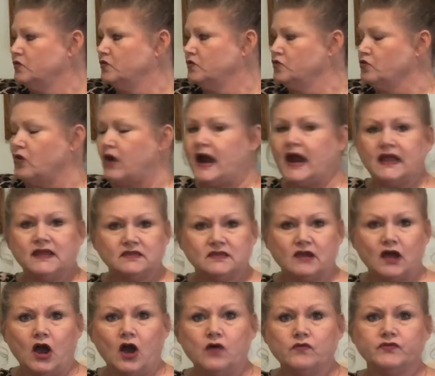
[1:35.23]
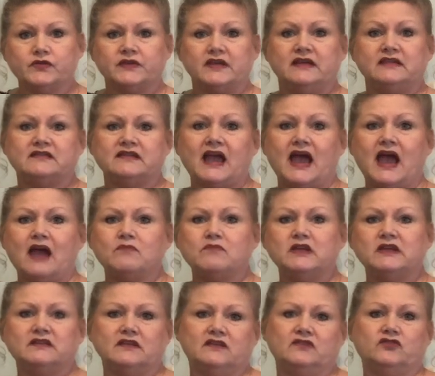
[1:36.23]
grate over these
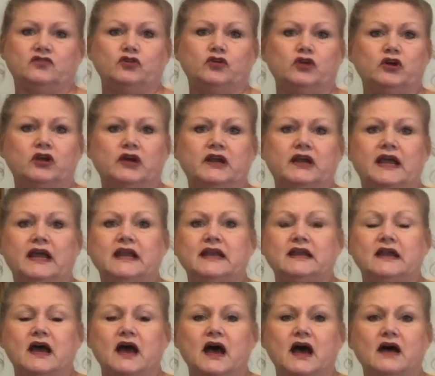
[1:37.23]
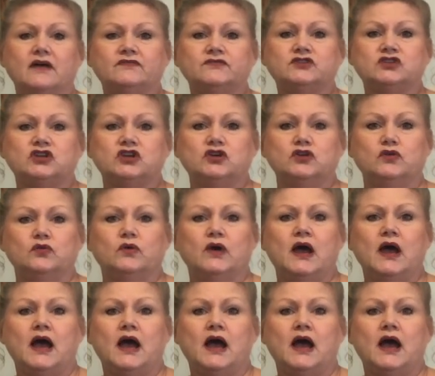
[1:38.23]
cabinets is good enough to